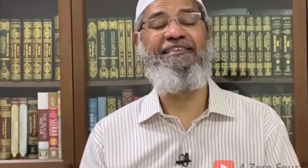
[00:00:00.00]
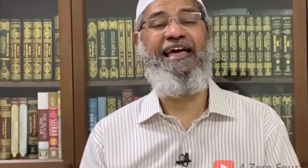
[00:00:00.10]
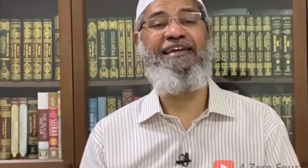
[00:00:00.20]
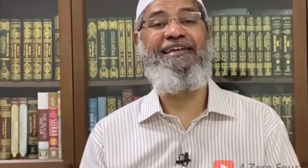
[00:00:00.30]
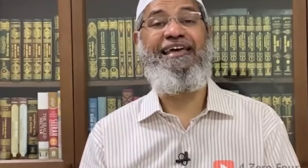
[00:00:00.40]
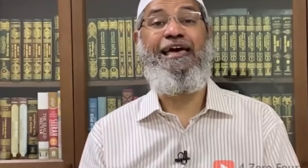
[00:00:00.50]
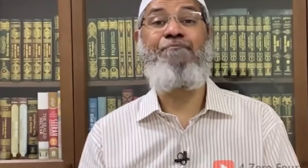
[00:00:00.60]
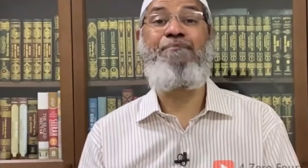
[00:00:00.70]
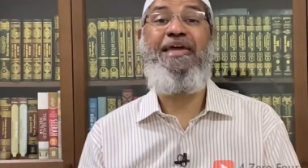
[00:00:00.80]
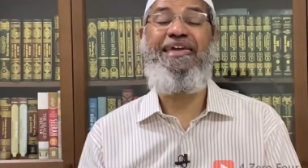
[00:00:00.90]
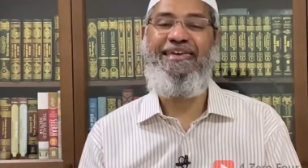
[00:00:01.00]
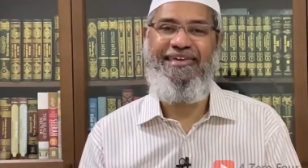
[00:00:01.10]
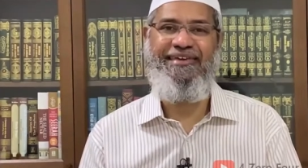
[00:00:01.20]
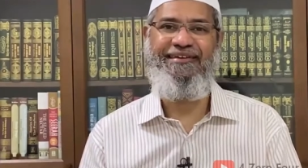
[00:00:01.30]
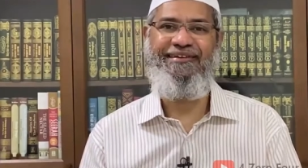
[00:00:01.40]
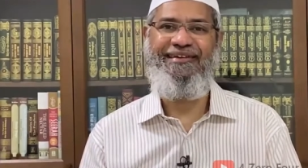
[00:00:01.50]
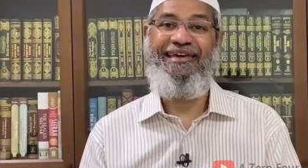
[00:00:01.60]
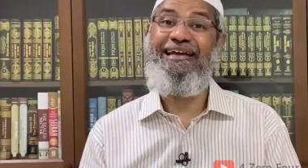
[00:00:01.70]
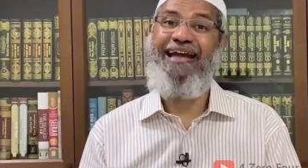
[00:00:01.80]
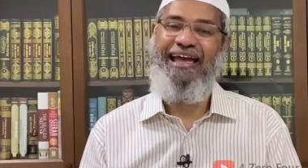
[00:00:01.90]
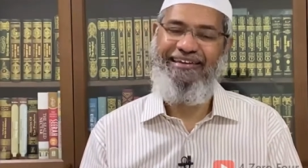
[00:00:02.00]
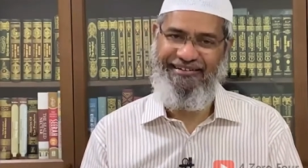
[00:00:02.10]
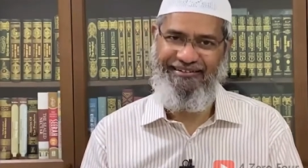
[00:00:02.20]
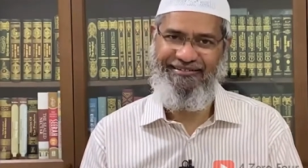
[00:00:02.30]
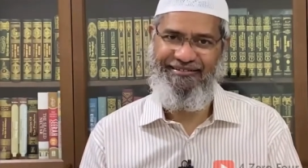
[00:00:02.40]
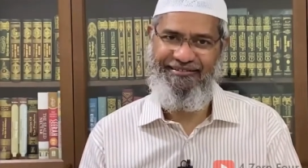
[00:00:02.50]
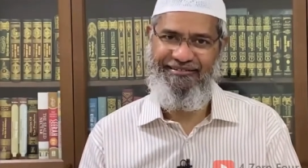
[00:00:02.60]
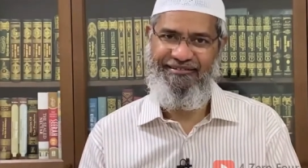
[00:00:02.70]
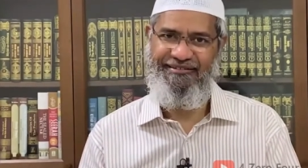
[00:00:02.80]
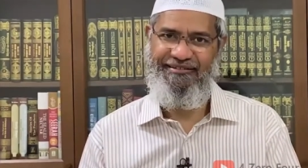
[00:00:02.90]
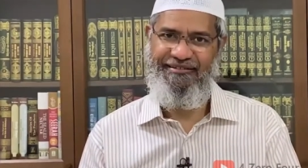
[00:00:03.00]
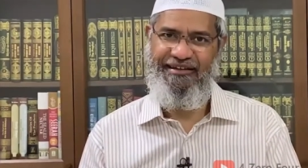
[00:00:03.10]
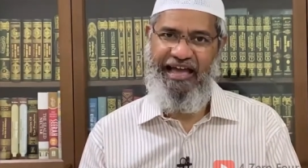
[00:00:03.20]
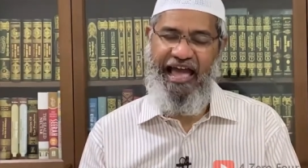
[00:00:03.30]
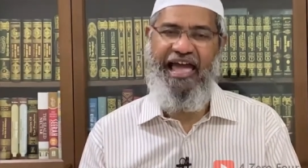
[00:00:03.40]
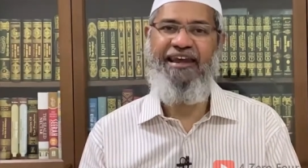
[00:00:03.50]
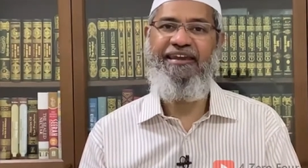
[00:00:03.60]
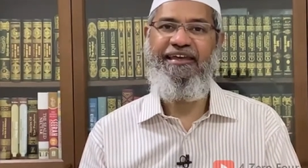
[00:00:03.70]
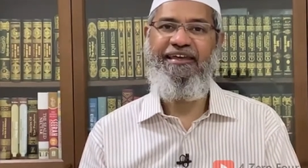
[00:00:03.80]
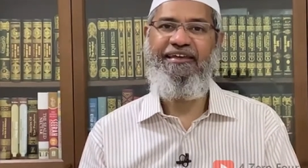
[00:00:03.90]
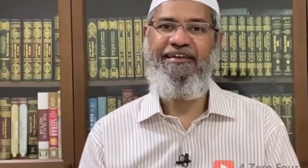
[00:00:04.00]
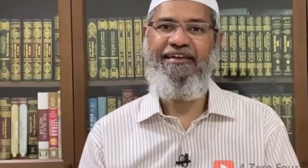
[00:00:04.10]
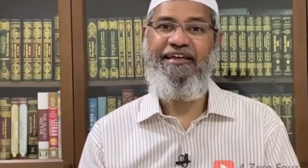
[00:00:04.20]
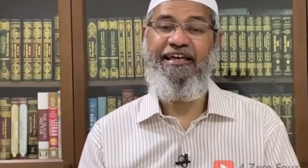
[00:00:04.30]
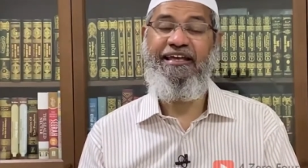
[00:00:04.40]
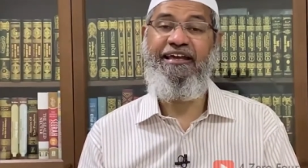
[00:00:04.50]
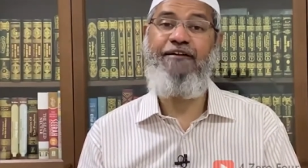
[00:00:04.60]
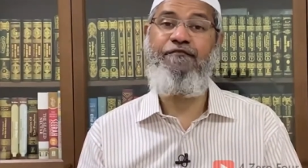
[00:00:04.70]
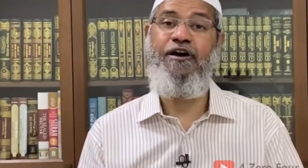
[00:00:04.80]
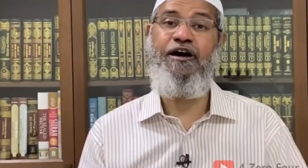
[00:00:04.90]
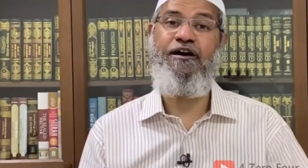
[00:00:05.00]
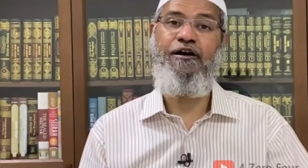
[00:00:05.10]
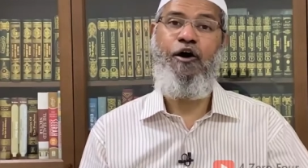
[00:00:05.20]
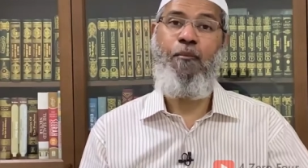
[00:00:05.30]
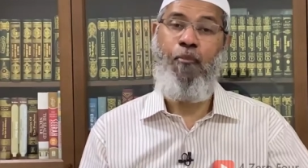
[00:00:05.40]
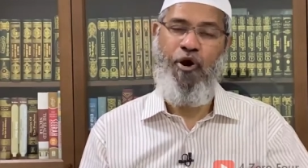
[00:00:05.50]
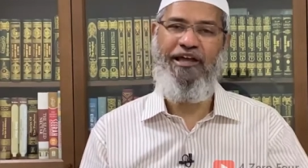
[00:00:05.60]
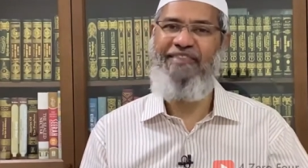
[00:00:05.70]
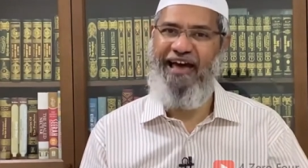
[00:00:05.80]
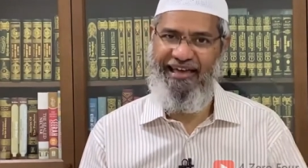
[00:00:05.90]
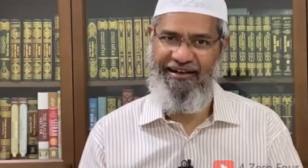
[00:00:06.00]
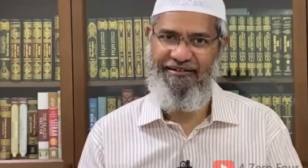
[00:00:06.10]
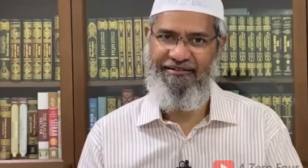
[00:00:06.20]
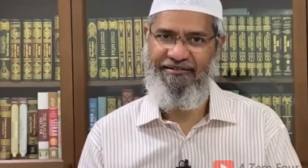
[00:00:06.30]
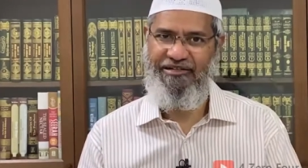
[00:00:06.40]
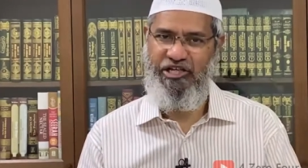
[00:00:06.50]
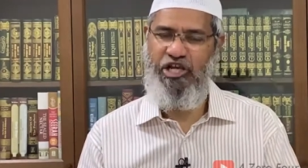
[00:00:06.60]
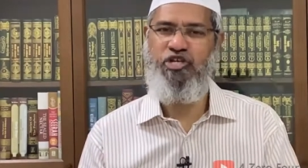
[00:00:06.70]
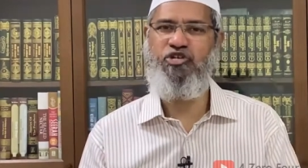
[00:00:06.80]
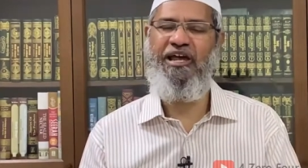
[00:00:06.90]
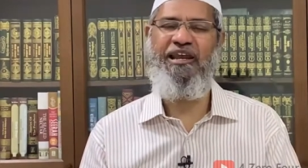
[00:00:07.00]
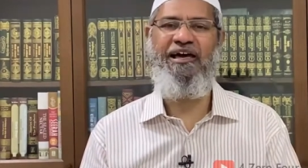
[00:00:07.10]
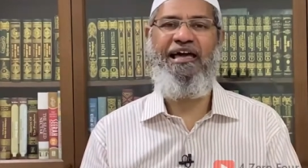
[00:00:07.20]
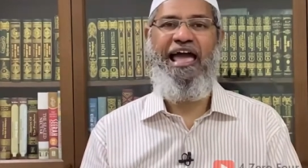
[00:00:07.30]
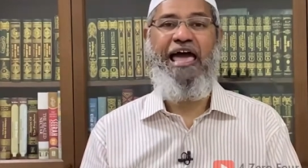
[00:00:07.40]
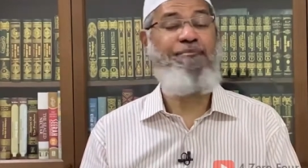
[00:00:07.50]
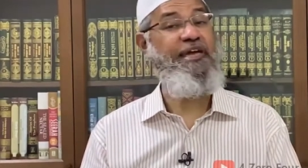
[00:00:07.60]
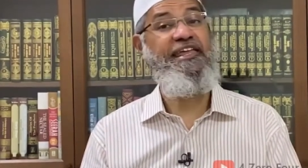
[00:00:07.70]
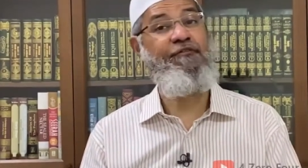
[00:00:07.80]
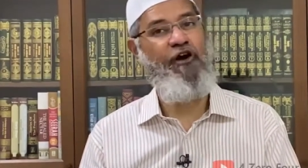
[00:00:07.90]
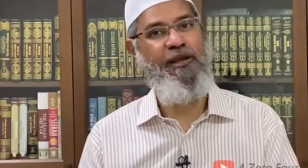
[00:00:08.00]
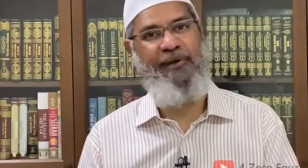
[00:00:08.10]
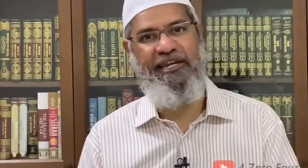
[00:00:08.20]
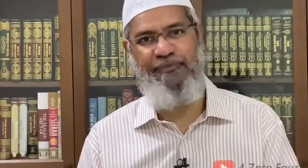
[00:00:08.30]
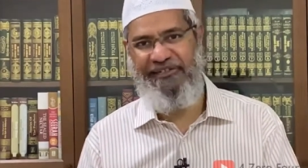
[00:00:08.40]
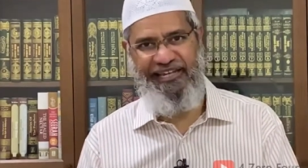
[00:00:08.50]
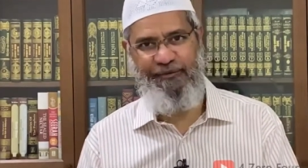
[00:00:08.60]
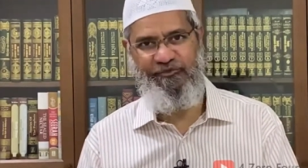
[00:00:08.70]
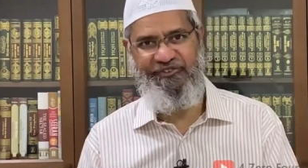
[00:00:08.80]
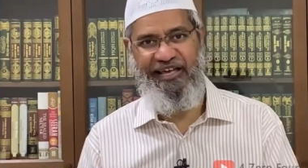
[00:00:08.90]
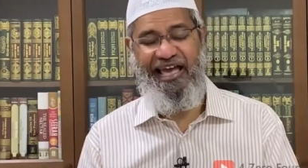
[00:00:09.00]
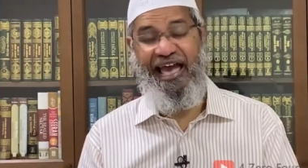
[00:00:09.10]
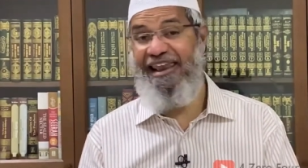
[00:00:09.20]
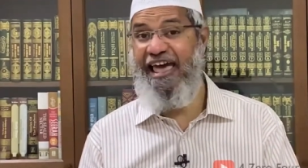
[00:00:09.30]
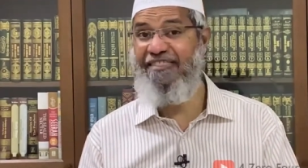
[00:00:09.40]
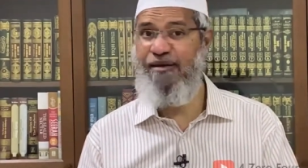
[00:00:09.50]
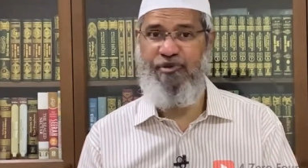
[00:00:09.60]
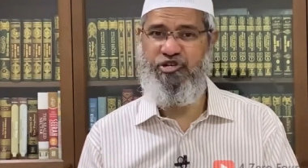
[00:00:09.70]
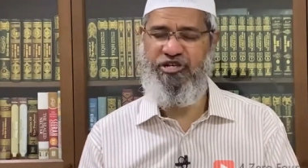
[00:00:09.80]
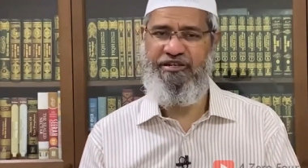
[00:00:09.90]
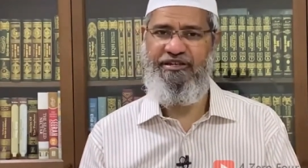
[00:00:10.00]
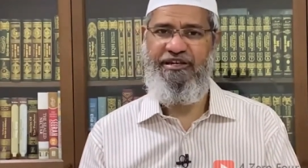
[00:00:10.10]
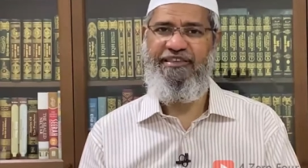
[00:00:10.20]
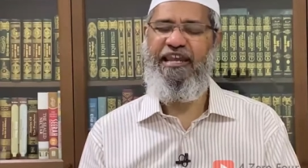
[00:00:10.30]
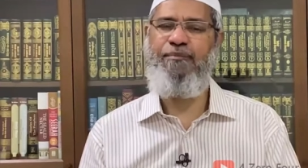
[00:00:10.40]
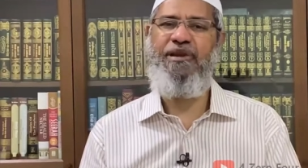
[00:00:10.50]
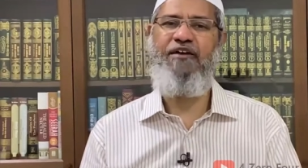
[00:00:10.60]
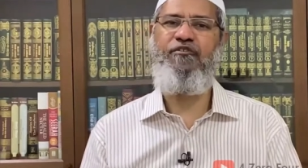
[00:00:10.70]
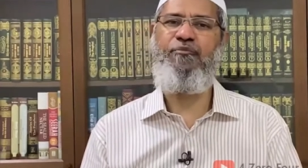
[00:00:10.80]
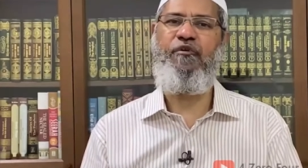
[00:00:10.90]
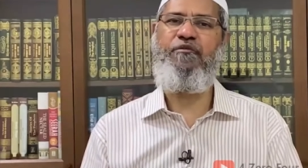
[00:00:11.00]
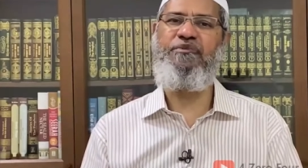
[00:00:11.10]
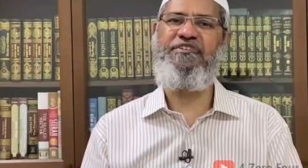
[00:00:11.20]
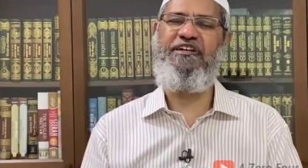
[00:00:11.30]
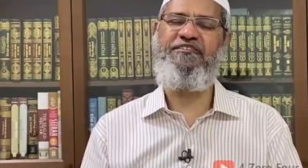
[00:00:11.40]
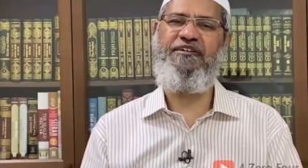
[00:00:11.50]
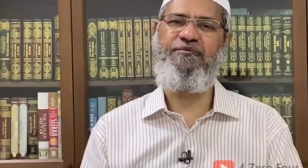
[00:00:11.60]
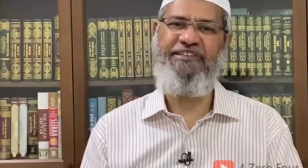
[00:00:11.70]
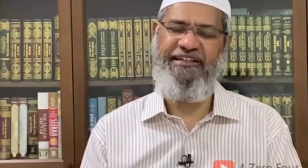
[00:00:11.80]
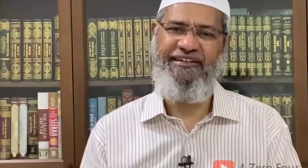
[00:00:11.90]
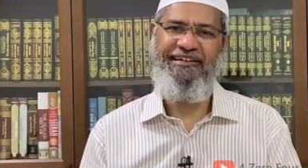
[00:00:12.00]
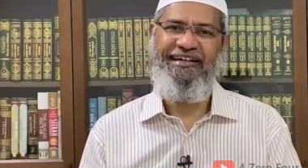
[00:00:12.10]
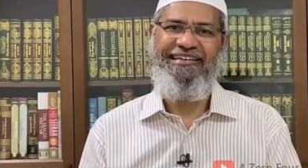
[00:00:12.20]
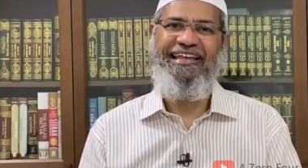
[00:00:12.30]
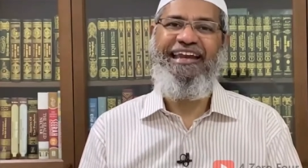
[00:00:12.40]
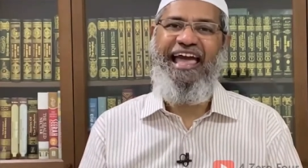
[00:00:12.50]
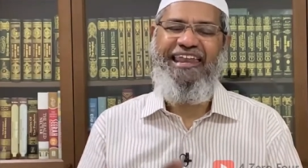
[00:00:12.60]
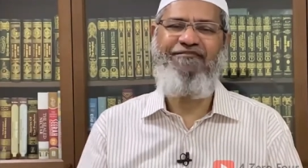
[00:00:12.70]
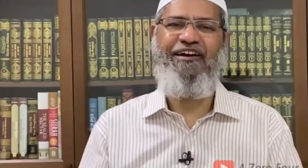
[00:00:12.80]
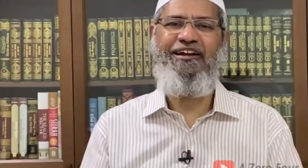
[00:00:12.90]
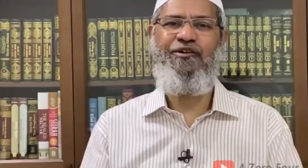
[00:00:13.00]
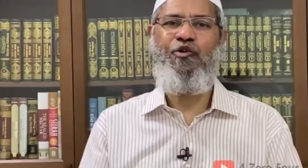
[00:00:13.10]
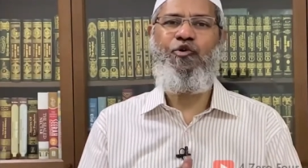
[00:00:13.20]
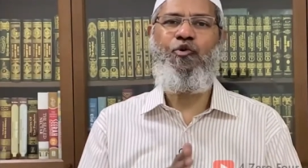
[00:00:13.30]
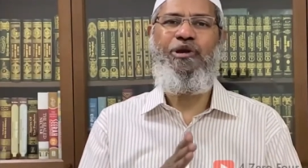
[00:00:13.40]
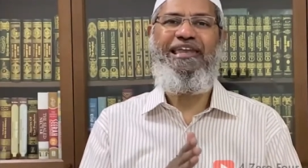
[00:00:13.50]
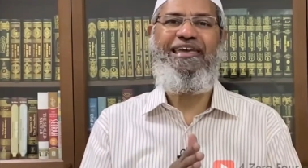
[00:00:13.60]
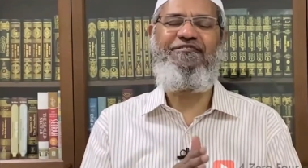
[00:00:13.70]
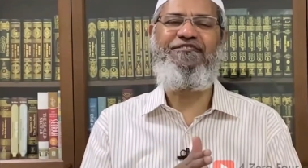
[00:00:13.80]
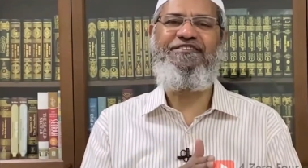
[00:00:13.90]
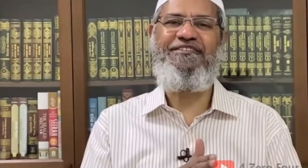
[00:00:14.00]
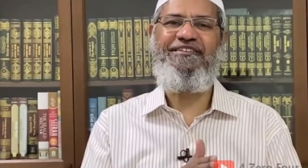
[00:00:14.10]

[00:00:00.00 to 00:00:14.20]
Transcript: that may He guide her and give her more hidayah, inshallah. And may He reward her multiple times. And as I mentioned, that our beloved Prophet Muhammad sallallahu alaihi wasallam said that anyone who leaves